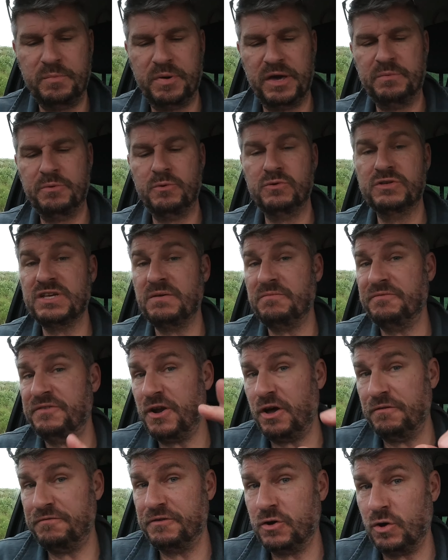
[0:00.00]
people,
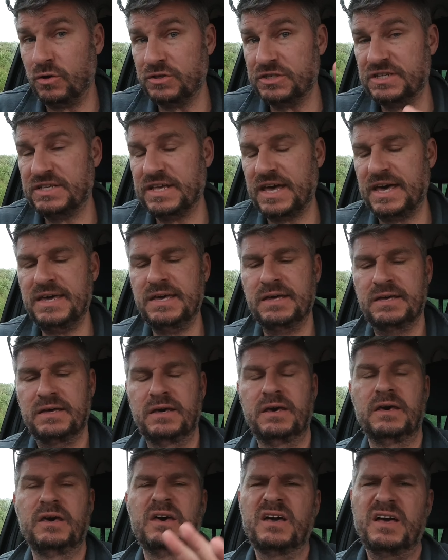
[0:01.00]
something I forgot to say.
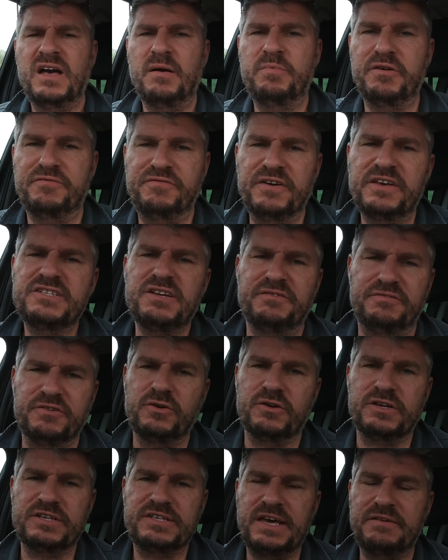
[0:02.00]
A couple of things I
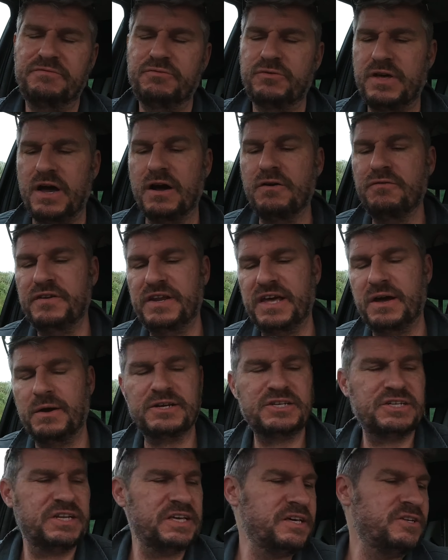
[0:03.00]
forgot to say through that video,
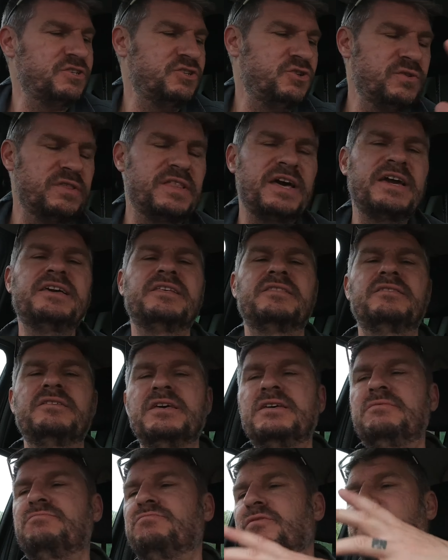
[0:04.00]
actually.
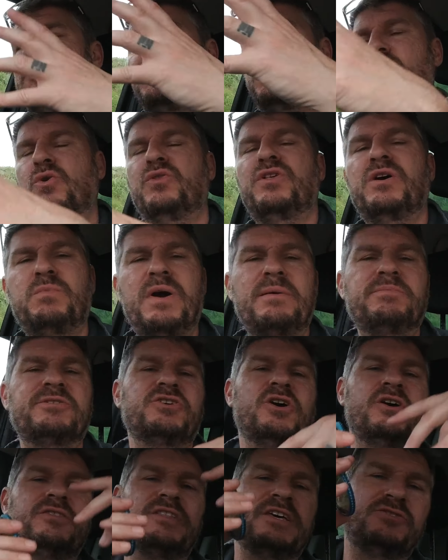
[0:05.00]
If you go on their
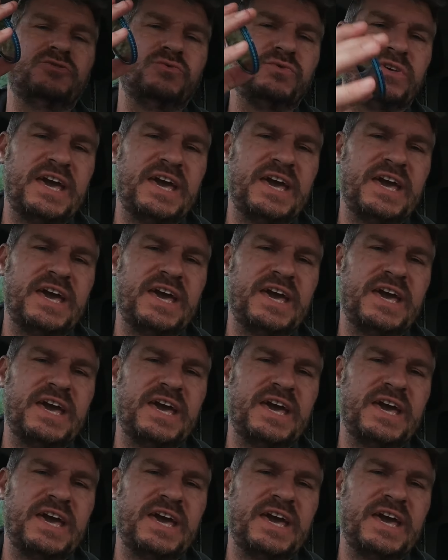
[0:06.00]
website, they do